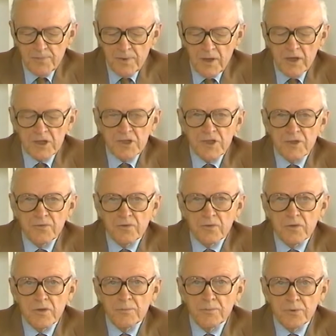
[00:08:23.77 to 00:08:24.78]
policy
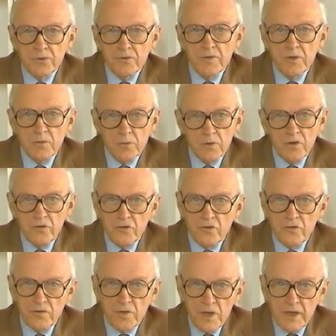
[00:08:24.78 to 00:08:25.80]
for improving world
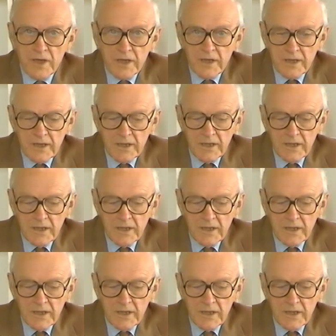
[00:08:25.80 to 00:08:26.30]
society.